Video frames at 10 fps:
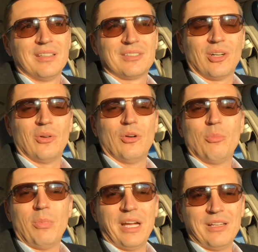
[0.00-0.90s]

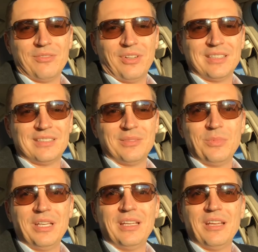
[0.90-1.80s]
So my advice to
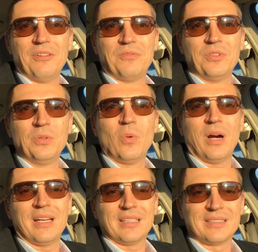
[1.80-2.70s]
me, if you
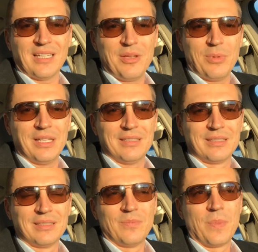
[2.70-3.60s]
want
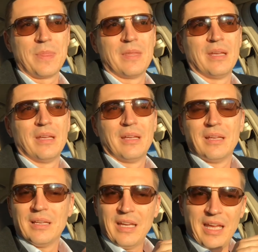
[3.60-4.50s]
excitement
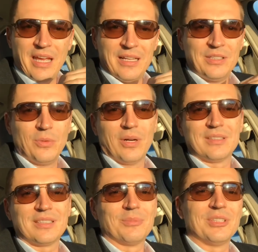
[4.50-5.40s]
and you
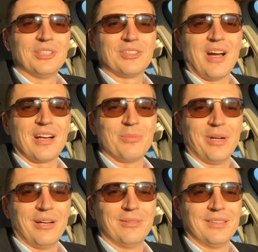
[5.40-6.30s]
want something to talk
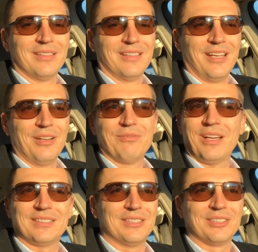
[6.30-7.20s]
about,
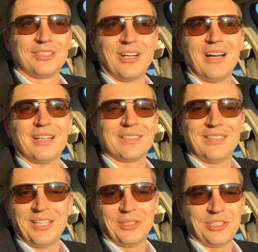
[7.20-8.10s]
invest in
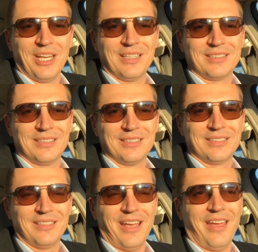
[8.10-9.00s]
stocks, take your
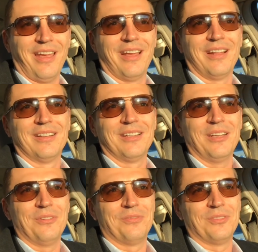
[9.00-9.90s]
chances, and
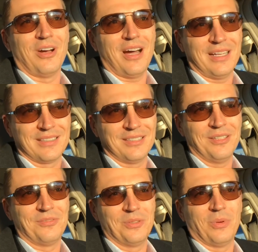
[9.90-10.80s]
if not,
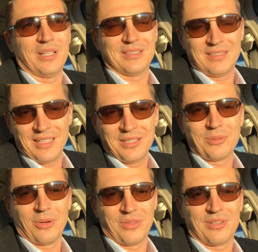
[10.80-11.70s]
if you want steady
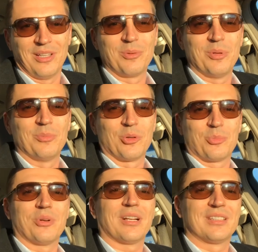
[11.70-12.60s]
growth, a little bit more
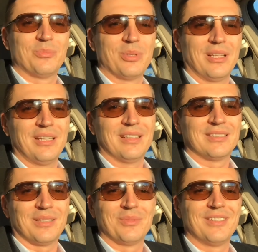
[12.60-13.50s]
predictability
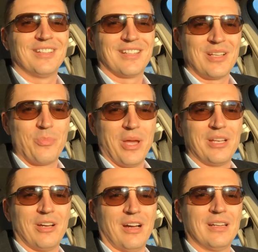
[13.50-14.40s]
and something you can
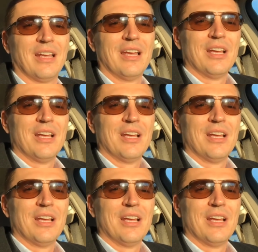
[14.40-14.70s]
depend on,